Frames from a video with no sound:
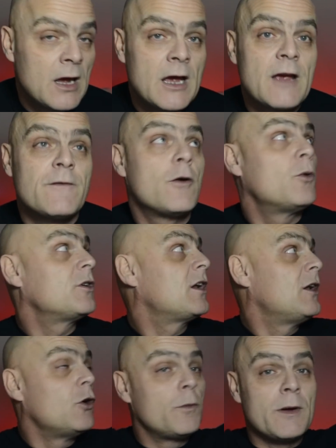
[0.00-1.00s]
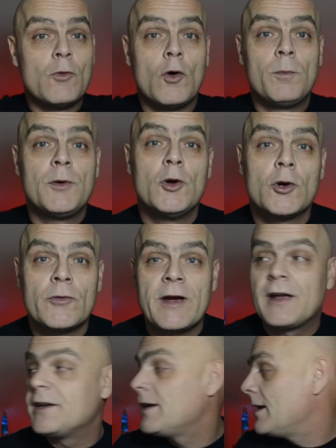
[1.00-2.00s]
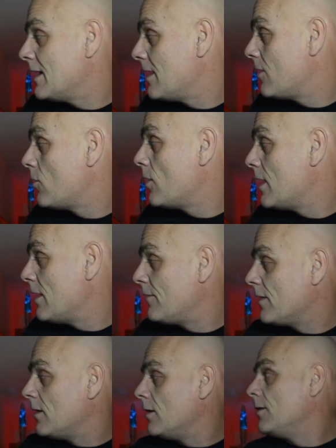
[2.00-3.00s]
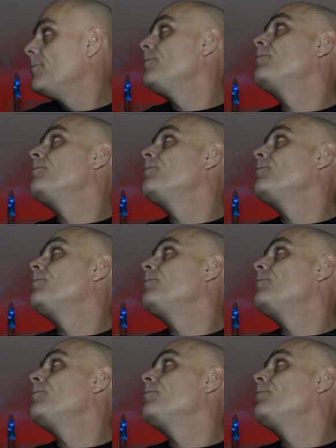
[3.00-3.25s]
If I want a little bit more blue around here, I have a